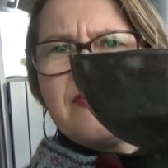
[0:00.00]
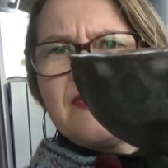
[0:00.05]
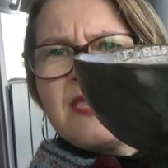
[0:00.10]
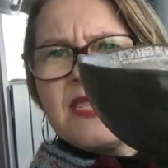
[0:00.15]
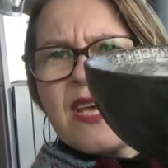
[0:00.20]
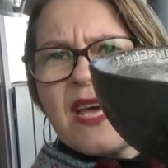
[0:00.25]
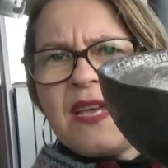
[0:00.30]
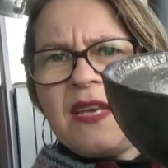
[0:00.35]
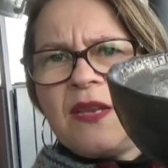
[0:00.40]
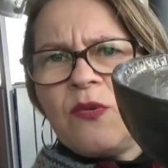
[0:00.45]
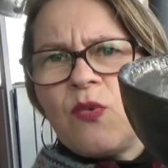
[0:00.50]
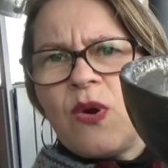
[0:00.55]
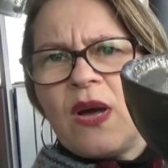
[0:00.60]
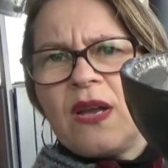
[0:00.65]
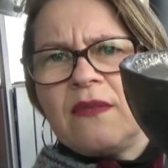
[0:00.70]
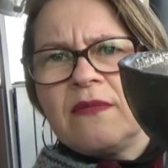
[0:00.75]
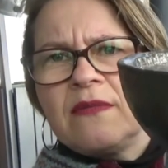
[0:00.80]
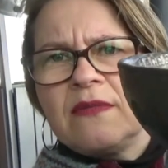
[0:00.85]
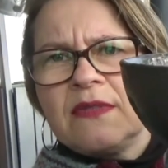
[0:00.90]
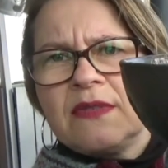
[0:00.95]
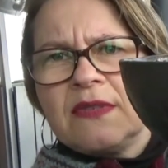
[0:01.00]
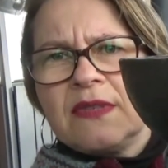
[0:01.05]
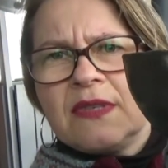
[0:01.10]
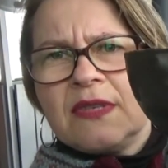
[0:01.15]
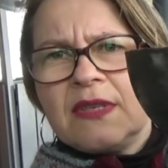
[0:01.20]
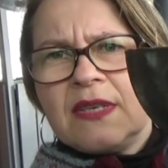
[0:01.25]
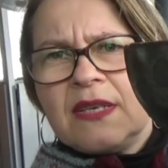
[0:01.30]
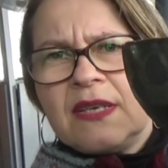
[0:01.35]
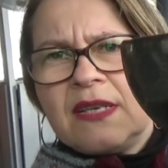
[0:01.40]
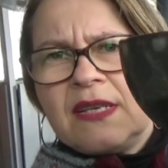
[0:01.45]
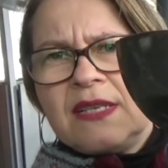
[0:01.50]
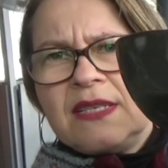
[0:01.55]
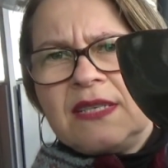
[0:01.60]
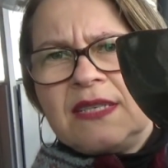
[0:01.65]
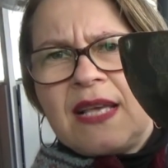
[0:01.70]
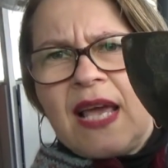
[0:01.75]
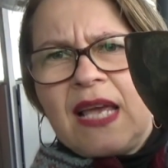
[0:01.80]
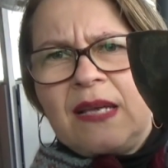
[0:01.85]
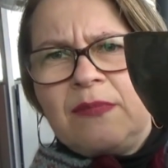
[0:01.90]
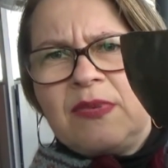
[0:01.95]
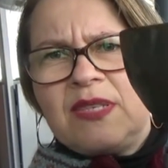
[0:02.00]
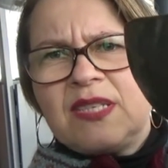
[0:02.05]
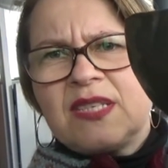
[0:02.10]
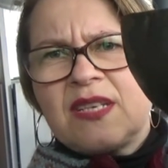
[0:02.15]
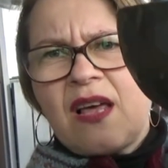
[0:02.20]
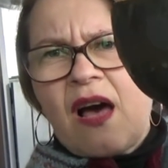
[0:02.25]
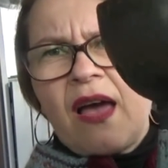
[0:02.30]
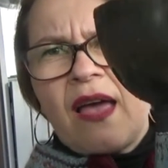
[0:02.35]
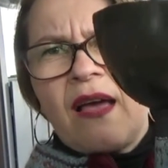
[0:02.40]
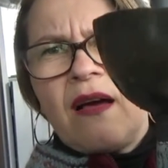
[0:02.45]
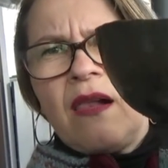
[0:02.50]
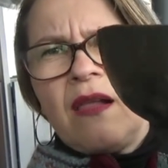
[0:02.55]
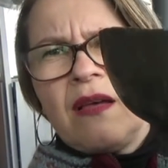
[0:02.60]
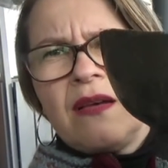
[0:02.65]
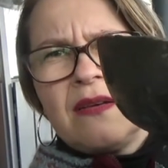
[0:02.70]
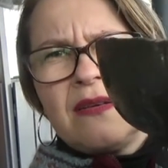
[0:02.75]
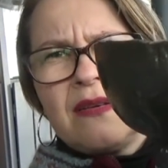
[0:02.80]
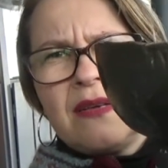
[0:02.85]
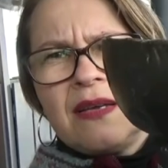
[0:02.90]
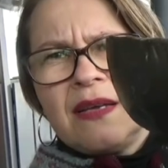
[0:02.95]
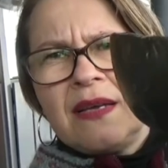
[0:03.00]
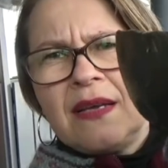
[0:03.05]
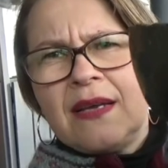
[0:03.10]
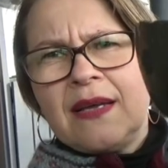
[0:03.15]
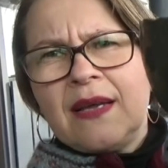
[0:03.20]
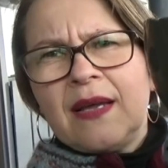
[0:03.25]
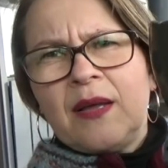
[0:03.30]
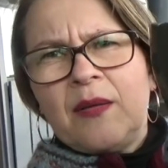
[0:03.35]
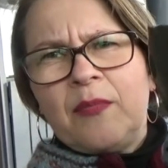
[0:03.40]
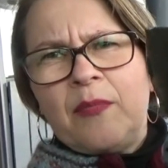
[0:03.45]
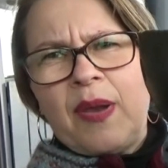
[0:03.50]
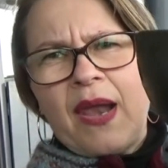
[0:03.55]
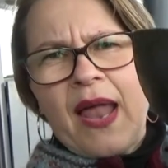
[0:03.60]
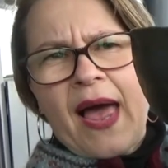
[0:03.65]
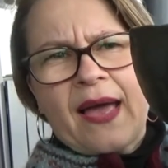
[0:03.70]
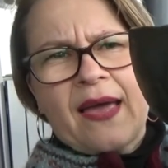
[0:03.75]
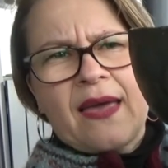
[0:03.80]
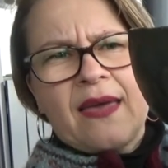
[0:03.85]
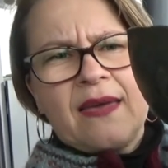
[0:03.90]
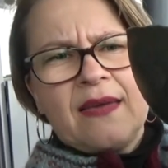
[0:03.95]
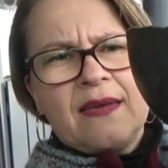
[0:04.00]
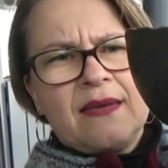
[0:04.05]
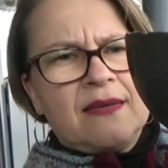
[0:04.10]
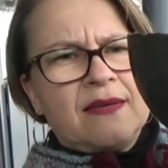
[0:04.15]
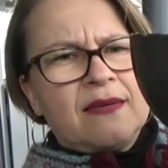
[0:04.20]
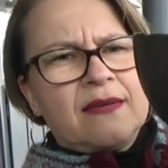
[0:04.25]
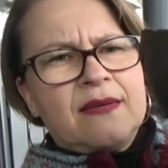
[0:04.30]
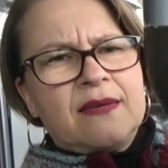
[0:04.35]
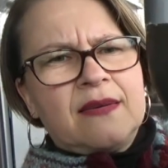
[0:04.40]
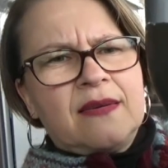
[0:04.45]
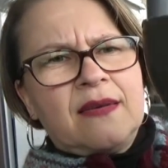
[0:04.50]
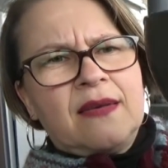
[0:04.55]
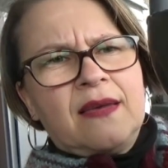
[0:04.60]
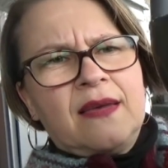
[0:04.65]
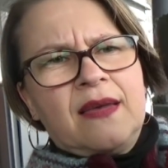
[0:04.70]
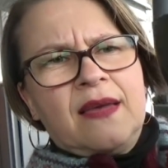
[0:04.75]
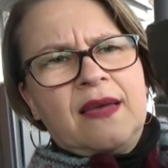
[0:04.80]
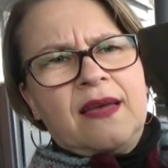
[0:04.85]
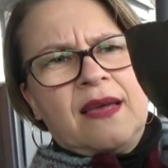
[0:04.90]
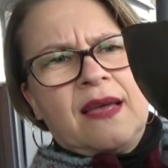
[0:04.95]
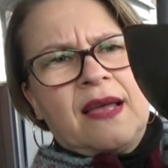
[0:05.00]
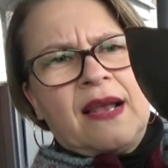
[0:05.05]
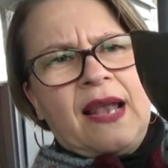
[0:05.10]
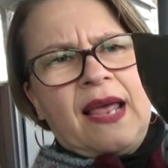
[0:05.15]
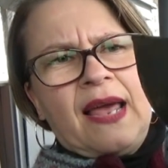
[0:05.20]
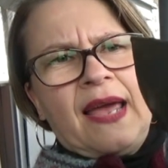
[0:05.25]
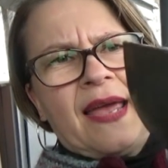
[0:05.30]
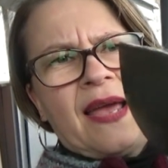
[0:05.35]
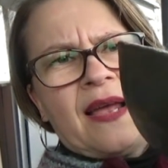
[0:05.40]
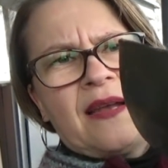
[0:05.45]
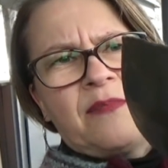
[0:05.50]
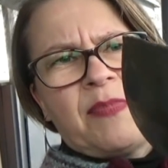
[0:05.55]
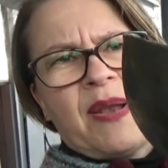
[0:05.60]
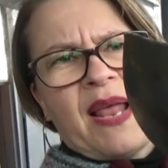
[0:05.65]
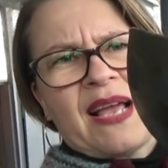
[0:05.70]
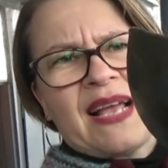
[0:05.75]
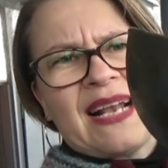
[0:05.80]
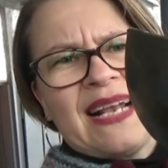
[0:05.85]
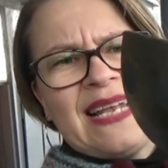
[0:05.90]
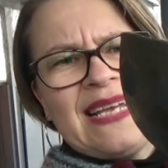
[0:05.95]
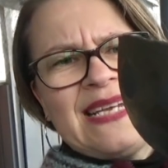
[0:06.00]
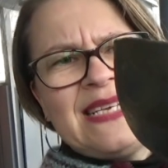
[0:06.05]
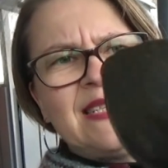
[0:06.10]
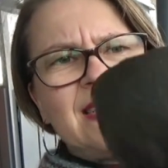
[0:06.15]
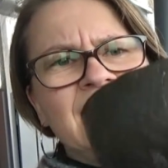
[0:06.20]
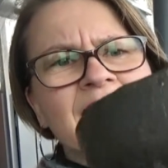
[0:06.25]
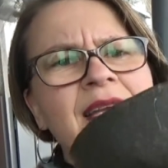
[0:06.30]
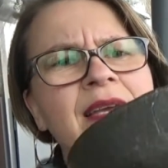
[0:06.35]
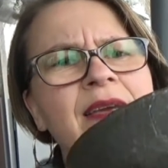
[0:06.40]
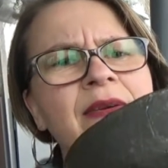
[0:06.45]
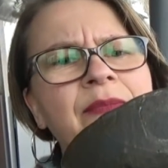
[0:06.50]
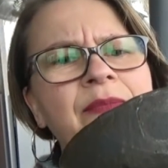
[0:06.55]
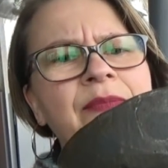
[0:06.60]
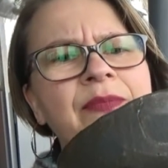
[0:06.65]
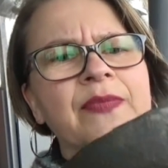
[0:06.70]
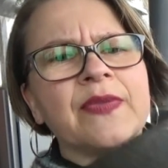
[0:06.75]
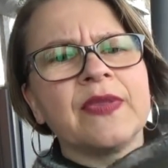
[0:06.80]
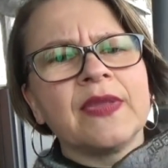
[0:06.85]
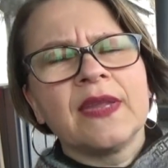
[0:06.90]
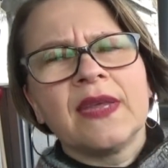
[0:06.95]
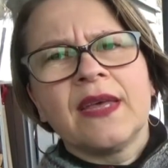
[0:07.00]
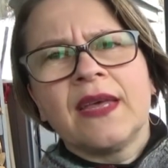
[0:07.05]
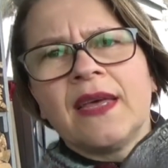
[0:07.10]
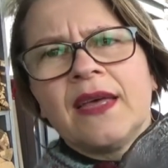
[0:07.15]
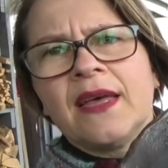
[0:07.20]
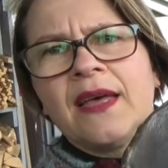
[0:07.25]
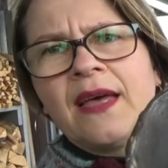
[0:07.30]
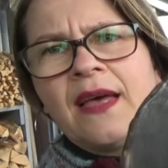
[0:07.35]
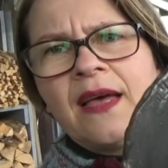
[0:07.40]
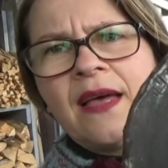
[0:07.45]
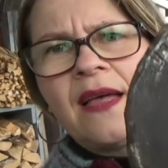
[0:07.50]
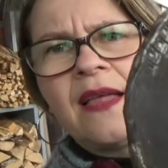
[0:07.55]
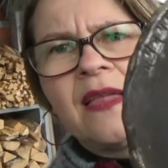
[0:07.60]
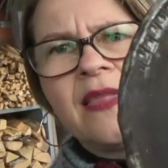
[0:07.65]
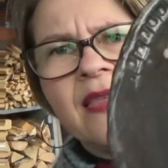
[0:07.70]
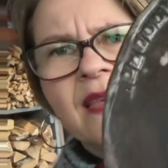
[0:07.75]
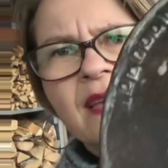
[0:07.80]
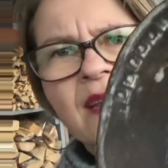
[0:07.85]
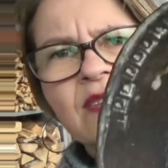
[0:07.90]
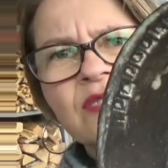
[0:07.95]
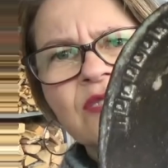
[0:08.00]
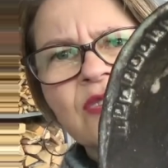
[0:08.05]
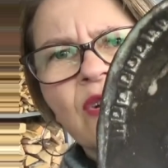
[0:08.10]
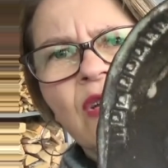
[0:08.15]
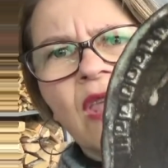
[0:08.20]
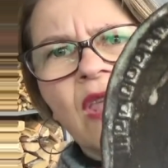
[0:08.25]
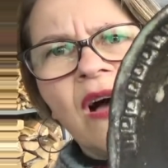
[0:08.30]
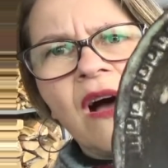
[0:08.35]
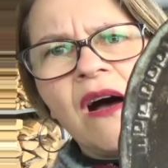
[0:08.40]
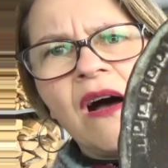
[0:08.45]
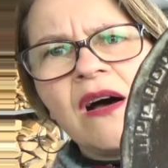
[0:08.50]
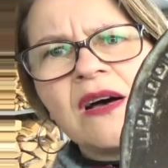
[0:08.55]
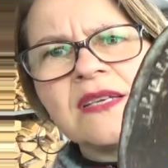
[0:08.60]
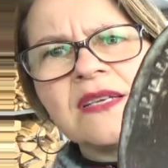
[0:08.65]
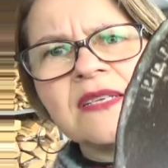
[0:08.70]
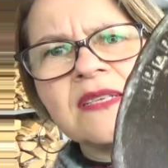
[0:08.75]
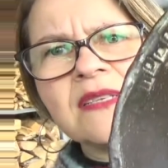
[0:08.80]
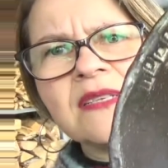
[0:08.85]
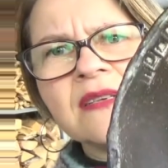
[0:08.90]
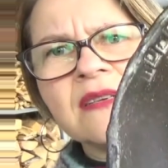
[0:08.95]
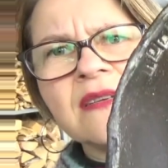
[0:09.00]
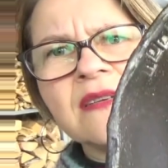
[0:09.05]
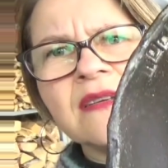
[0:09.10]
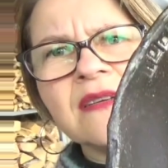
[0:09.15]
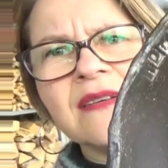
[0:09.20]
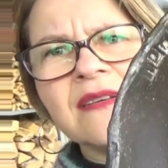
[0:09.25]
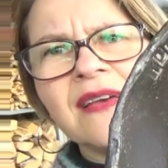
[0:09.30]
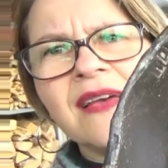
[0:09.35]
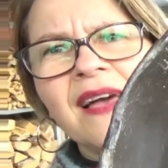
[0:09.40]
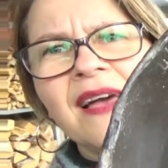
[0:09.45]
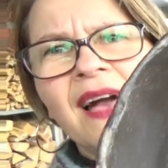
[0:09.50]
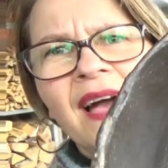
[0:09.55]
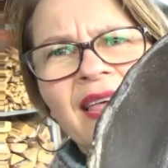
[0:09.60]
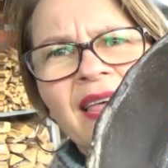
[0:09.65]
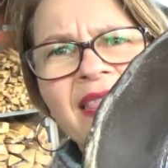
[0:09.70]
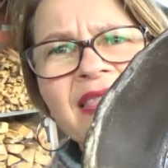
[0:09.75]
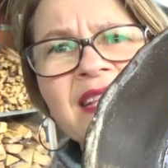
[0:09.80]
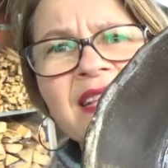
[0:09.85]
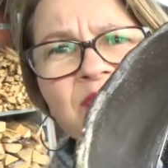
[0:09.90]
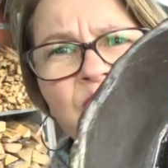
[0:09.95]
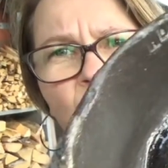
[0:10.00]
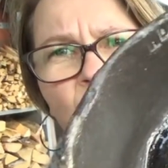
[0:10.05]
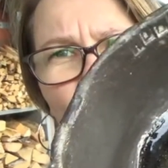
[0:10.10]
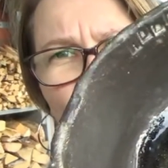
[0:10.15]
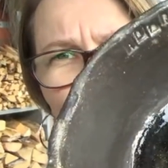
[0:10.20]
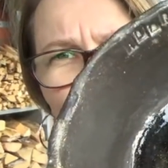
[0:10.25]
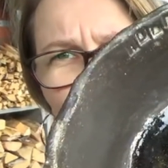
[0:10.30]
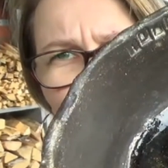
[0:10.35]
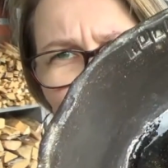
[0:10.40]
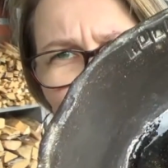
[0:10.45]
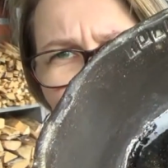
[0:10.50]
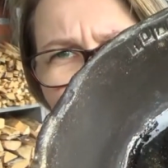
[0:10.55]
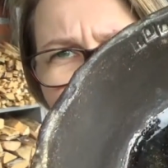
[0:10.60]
tiny one, same style, black clay and black glazing. And there's the glass. And this one also